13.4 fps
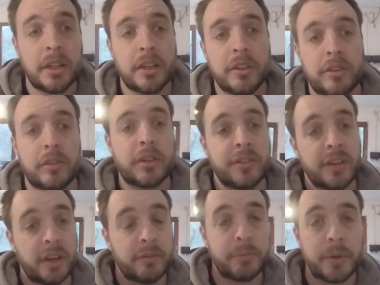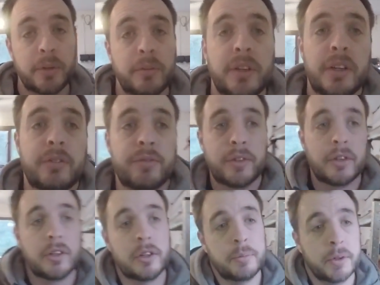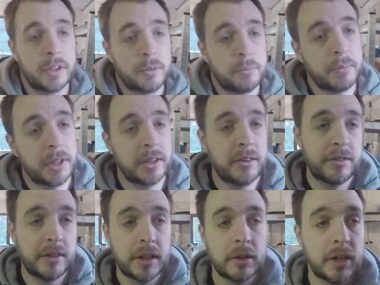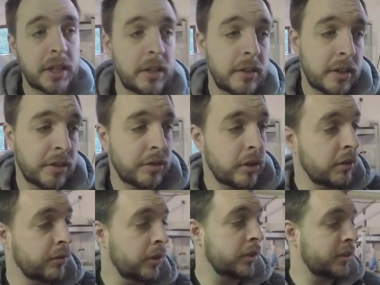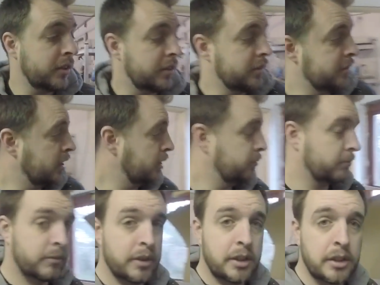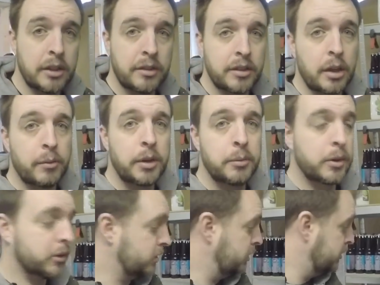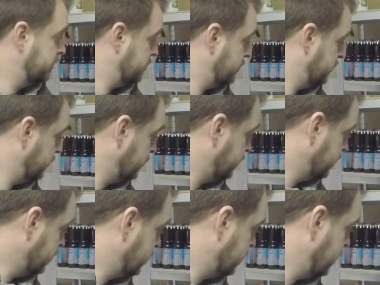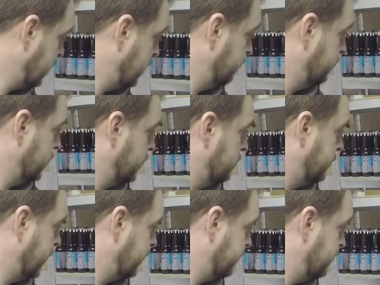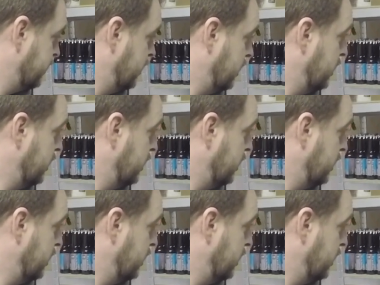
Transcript: It's because I haven't brewed it for about a month now, and that's all I've got is that many bottles. So it's not the best.